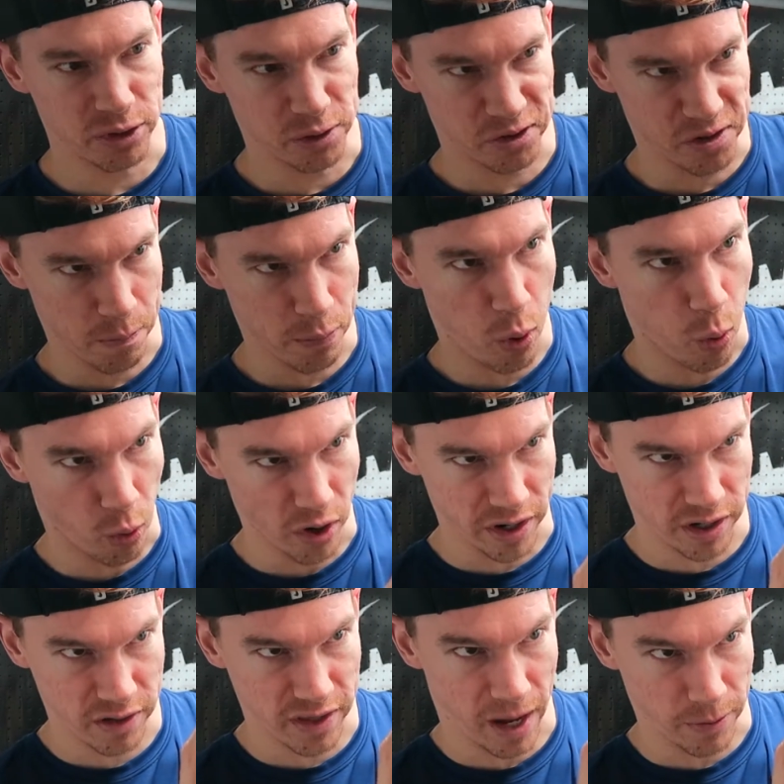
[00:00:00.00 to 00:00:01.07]

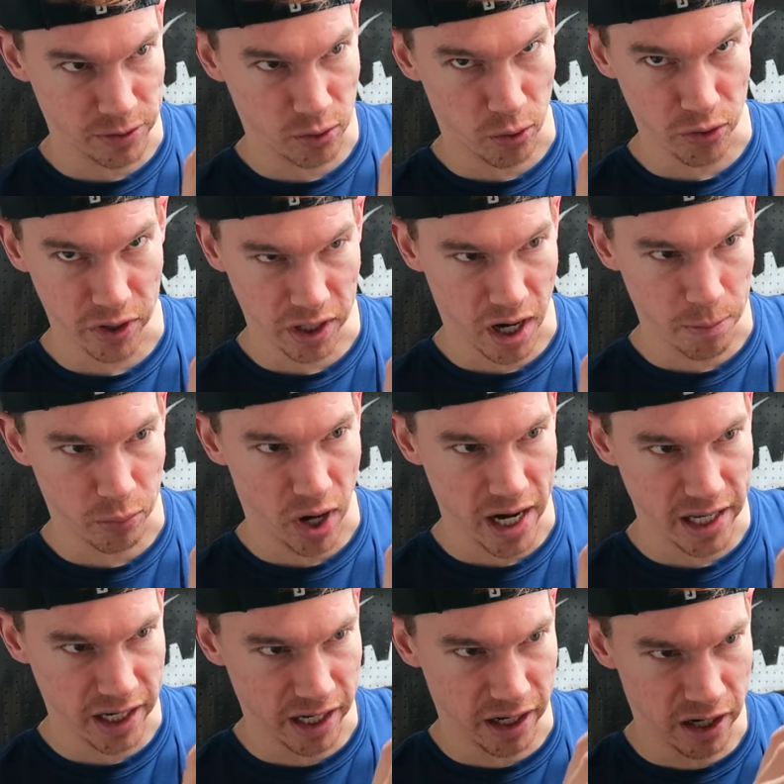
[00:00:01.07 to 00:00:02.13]
support that was holding up right
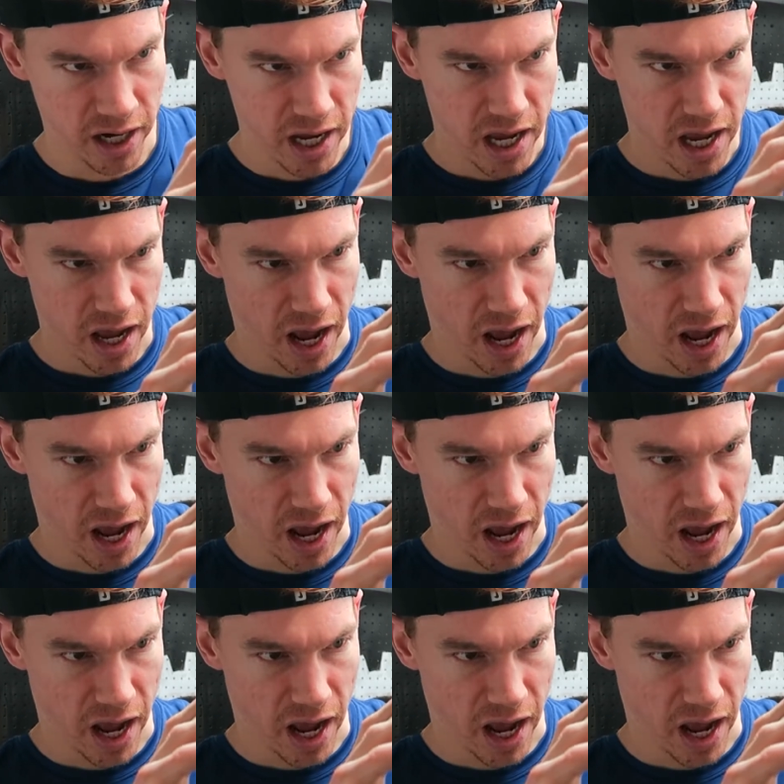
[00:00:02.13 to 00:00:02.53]
here,